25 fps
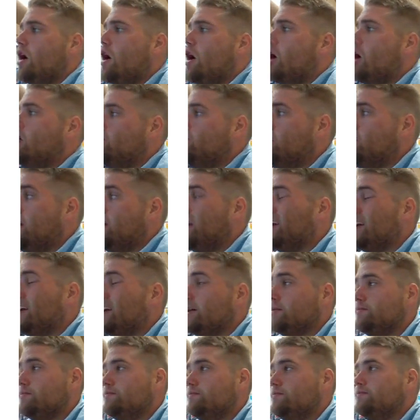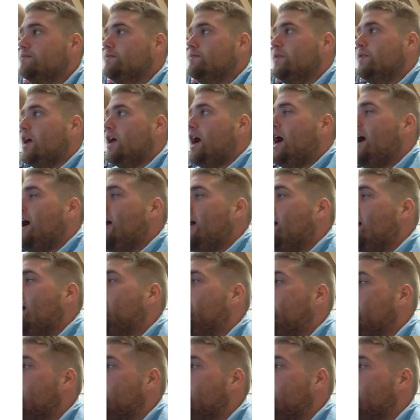on B, I have